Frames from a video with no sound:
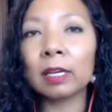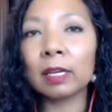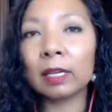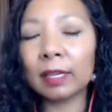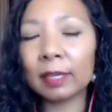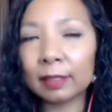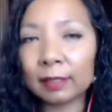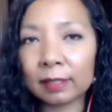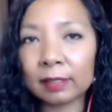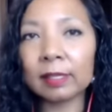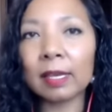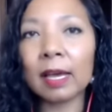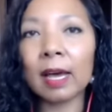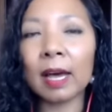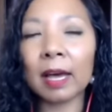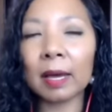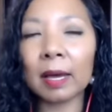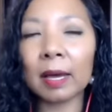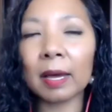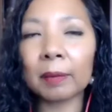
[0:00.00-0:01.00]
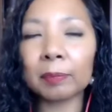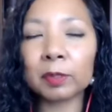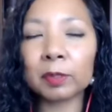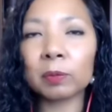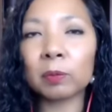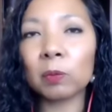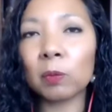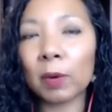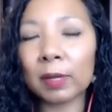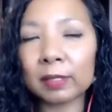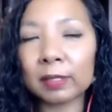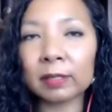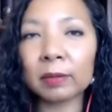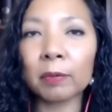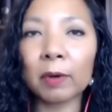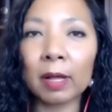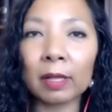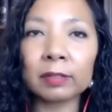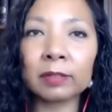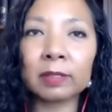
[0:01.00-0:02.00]
except once in a
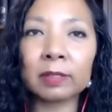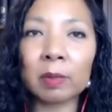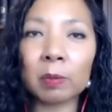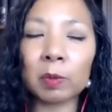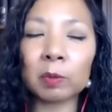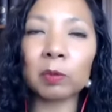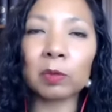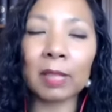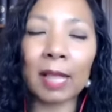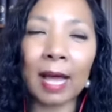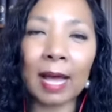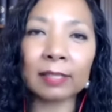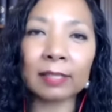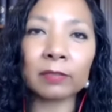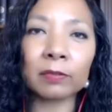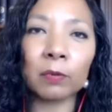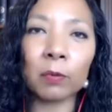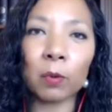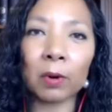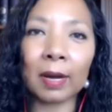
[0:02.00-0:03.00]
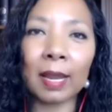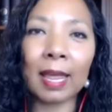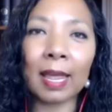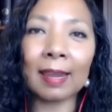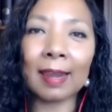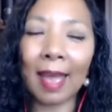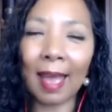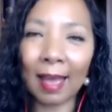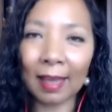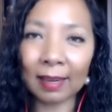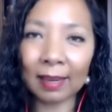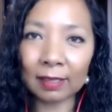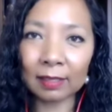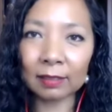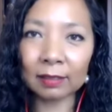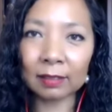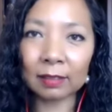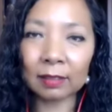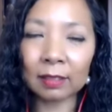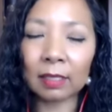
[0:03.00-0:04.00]
while, someone will ask for an
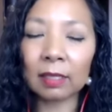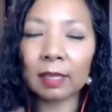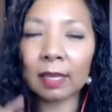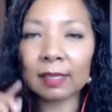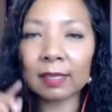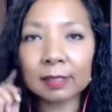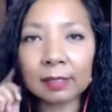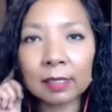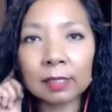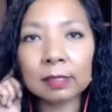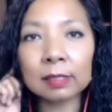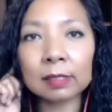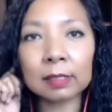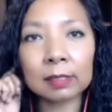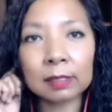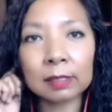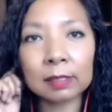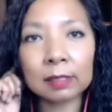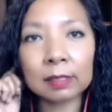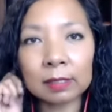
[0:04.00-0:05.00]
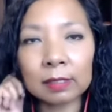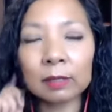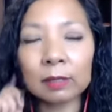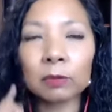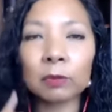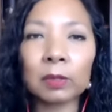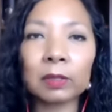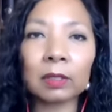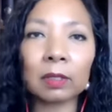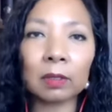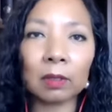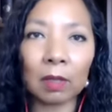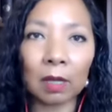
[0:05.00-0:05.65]
edit that is consistent with the